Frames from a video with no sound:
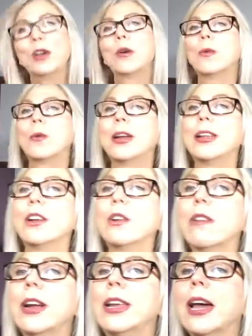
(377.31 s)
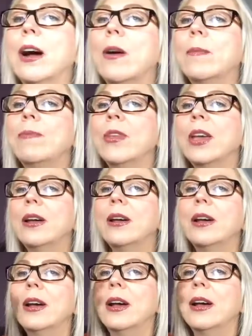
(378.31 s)
Right here, right now.
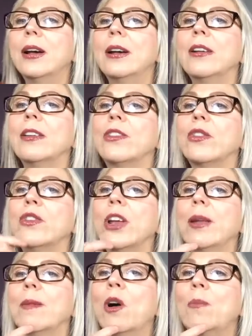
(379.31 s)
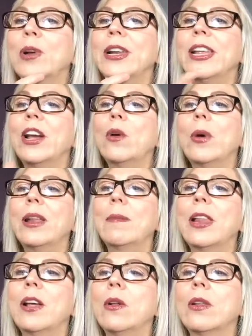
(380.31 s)
So Jane, Brittany, wait a
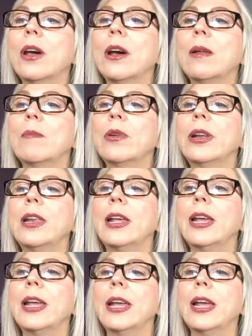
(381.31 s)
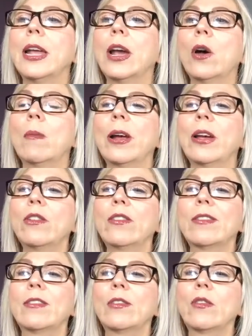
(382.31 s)
minute, hold on. Brittany, my other
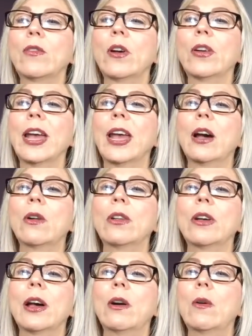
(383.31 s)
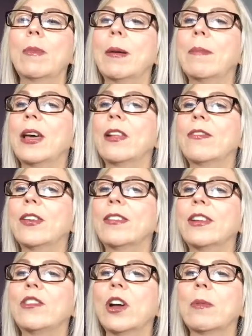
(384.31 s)
sisters, okay, how about
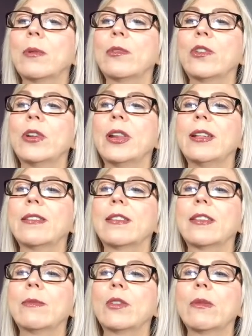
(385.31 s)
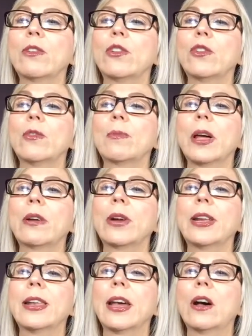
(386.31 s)
manifesting job opportunities? It seems to have a huge block
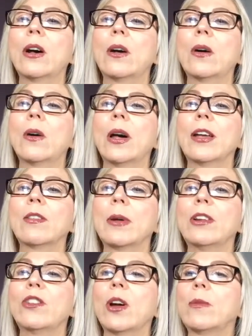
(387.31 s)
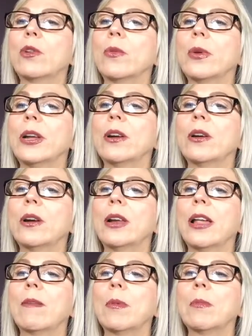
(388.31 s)
right now as my job career,
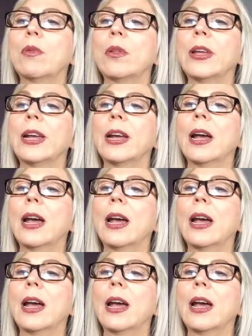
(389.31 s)
and I've been pulling